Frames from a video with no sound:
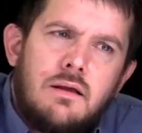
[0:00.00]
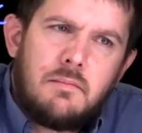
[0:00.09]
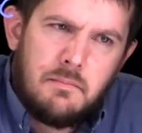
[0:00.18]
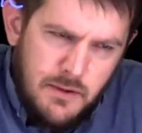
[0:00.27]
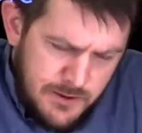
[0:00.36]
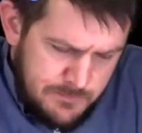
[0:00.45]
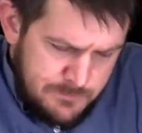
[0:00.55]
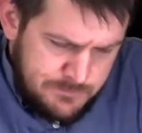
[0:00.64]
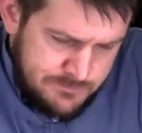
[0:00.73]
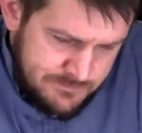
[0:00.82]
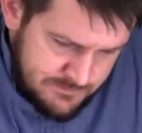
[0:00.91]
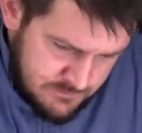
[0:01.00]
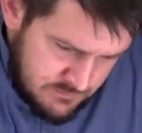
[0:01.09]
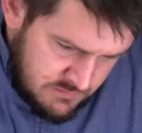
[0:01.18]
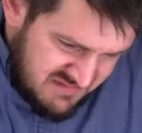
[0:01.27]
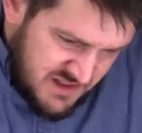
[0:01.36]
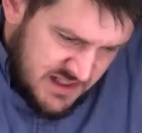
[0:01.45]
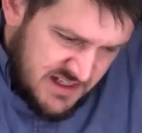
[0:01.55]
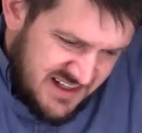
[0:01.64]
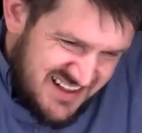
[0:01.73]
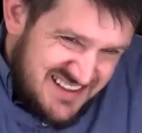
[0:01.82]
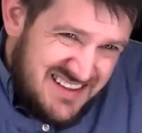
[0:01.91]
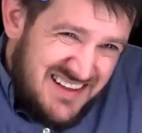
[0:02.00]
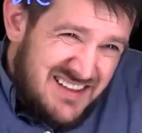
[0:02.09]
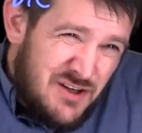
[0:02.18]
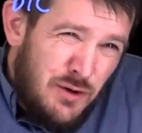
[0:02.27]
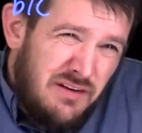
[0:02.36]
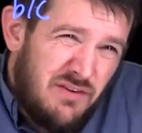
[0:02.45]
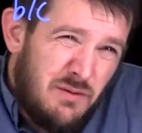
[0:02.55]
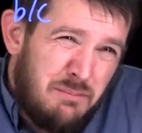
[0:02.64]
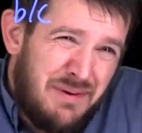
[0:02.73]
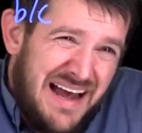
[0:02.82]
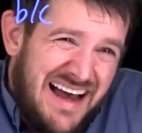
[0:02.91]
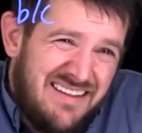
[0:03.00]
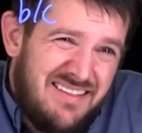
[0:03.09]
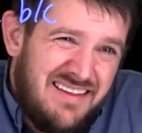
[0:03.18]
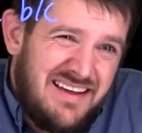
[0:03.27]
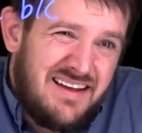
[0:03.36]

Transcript: but is grief a bad thing?